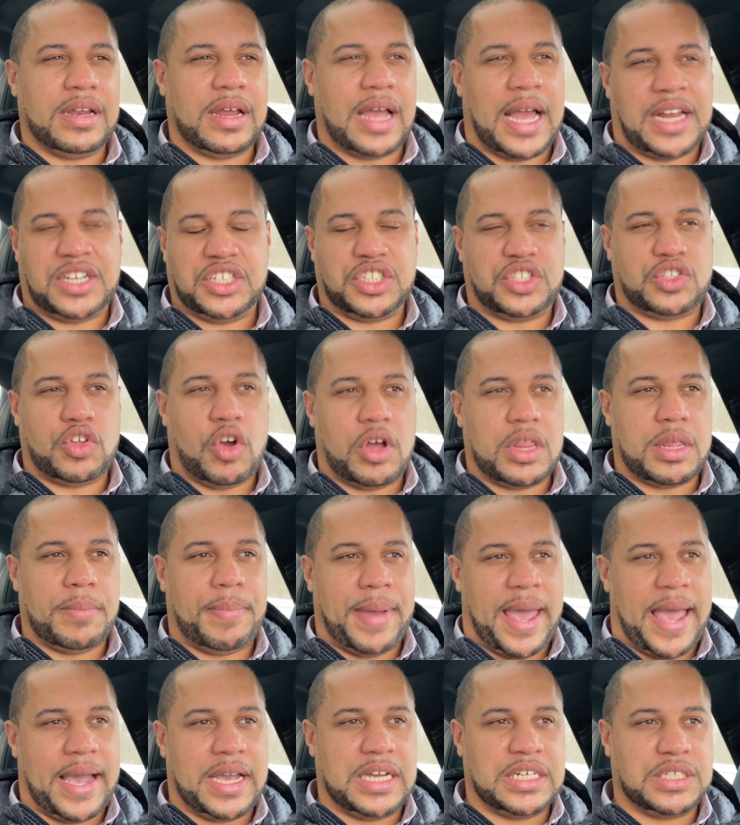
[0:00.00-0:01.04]
I just thought the
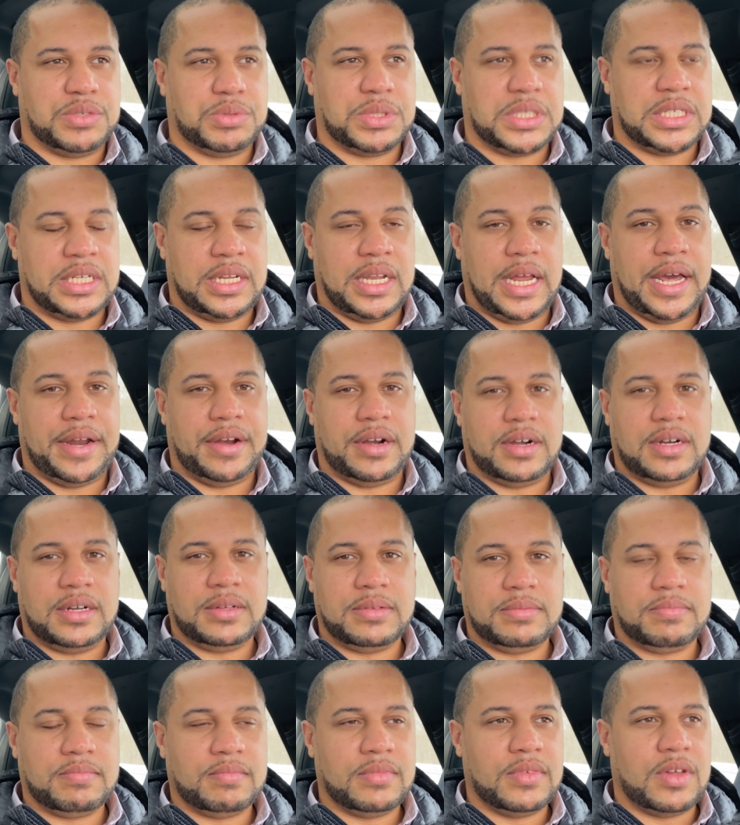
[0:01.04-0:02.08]
package was in letter,
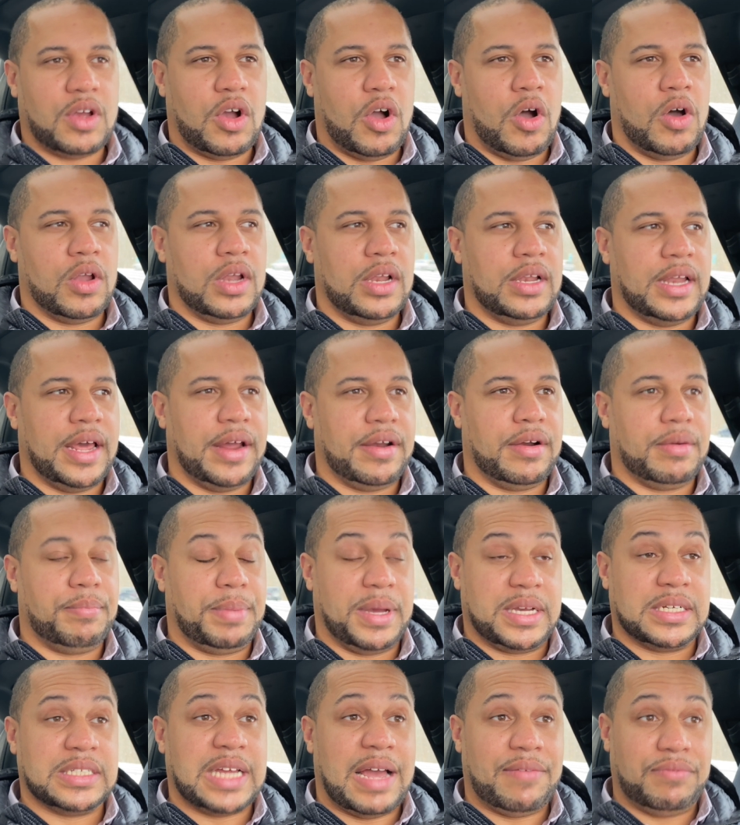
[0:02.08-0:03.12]
all in letter,
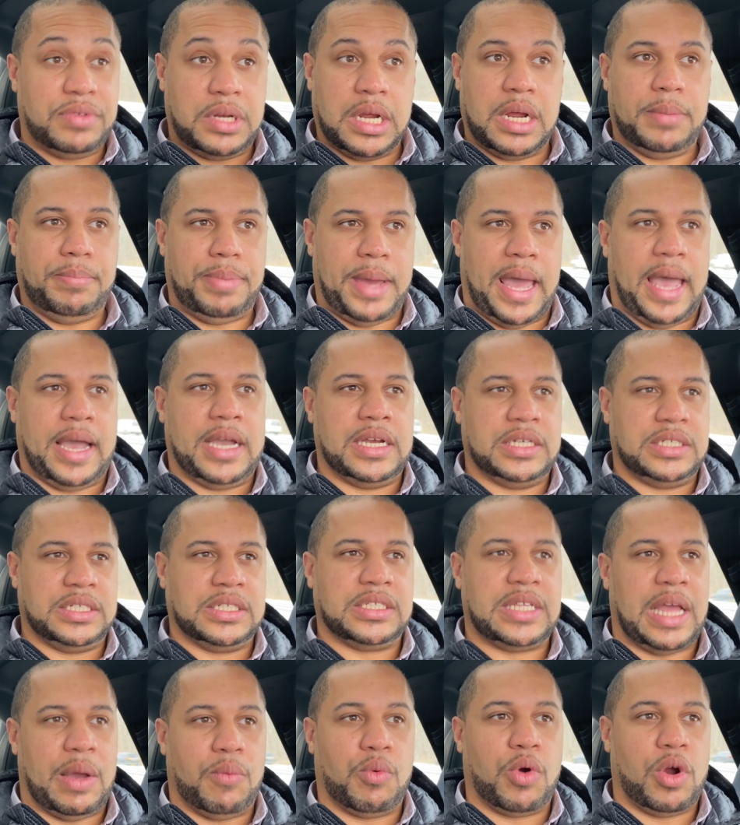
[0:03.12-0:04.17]
because I've done packages
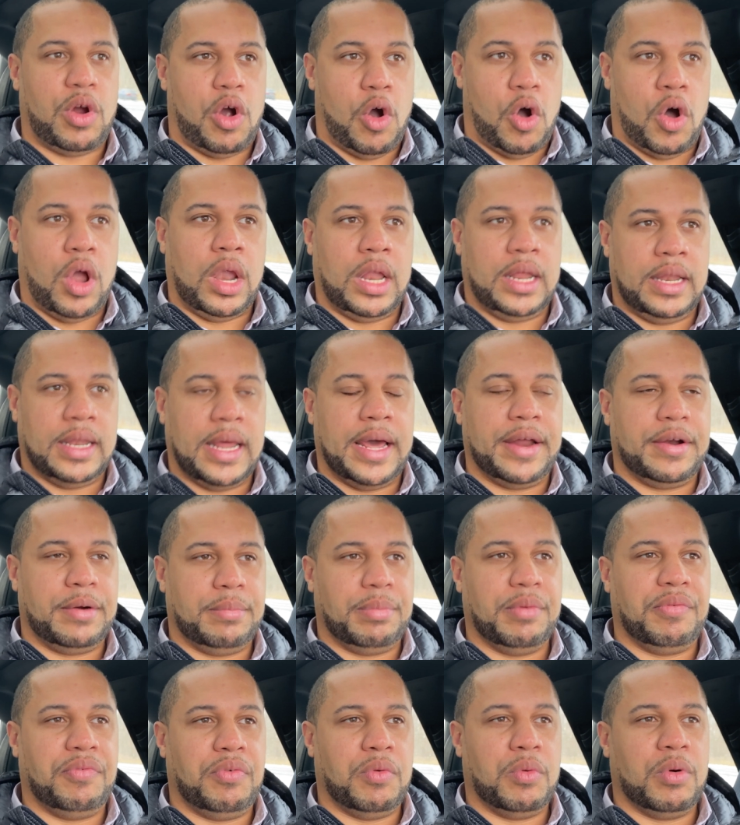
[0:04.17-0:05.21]
that were all in letter
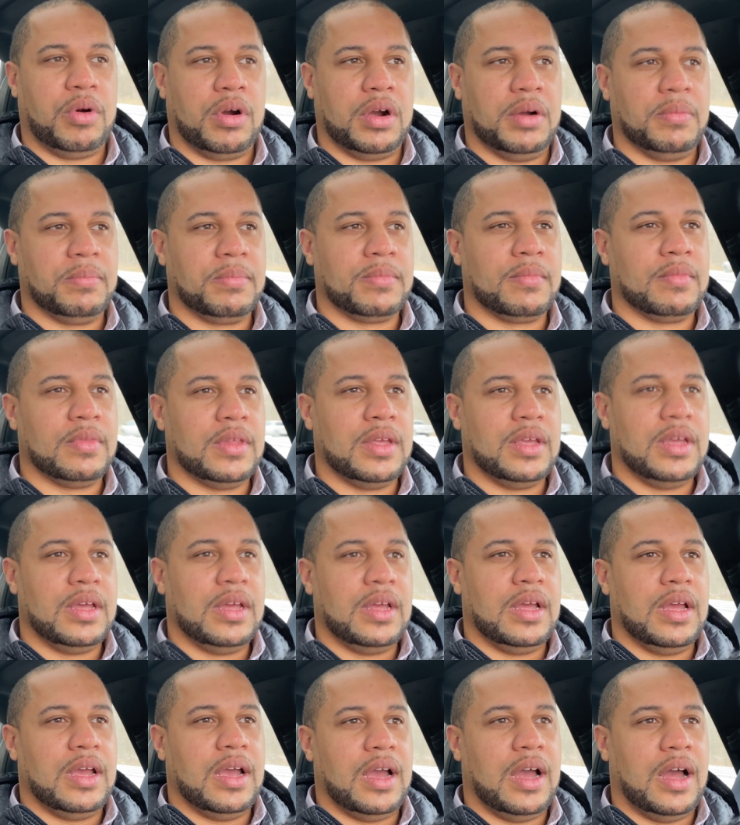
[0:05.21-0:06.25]
before.
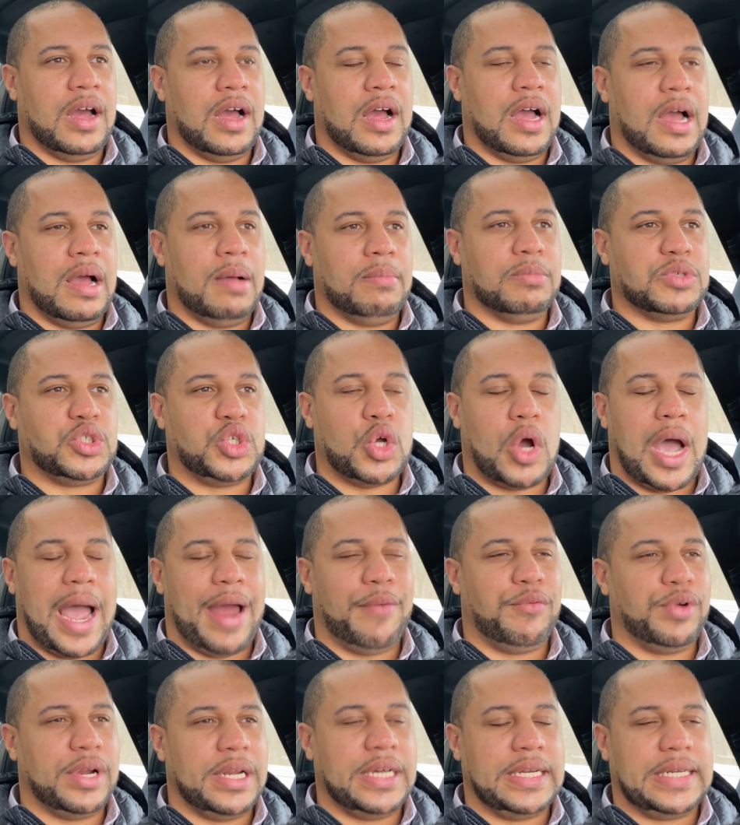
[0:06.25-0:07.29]
So I
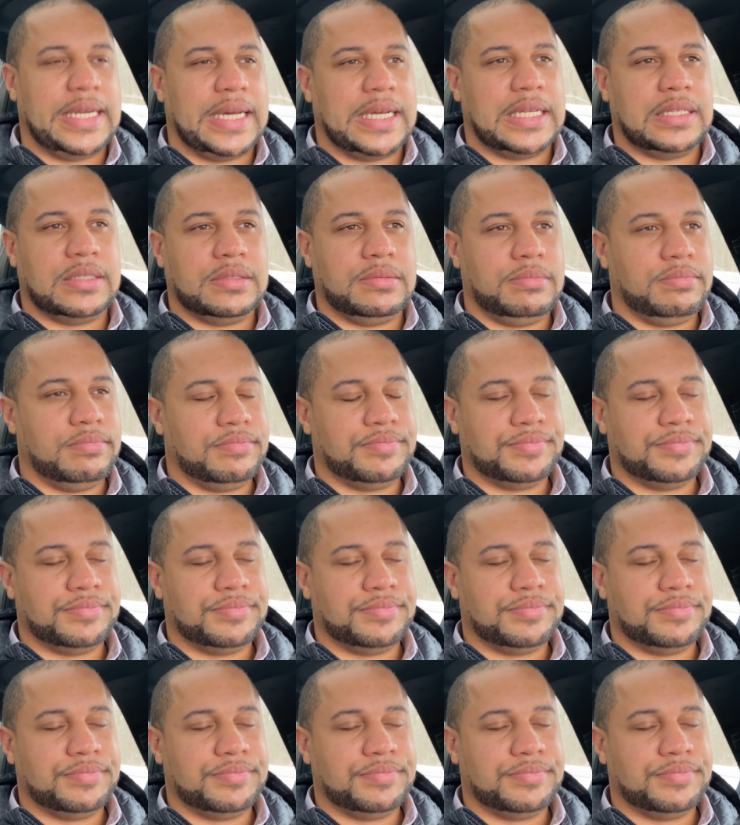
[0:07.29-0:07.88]
really didn't